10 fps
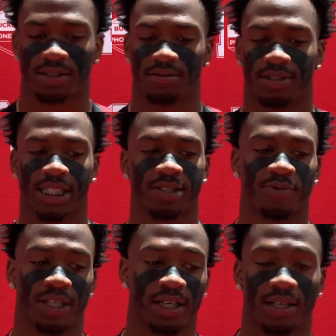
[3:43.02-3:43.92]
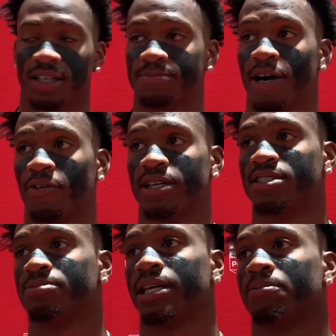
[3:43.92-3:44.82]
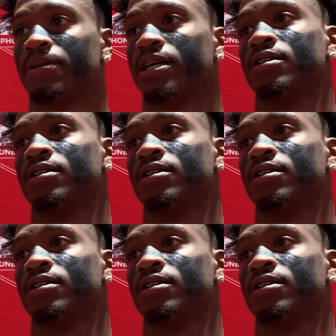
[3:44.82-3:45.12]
Just when it comes my way, just make a play.